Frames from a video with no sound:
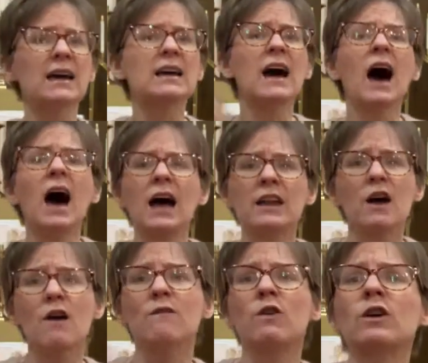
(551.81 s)
God
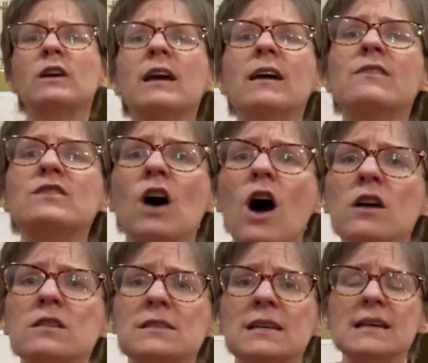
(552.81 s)
forgives our
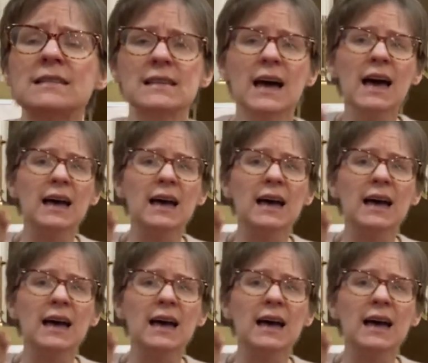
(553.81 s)
sins.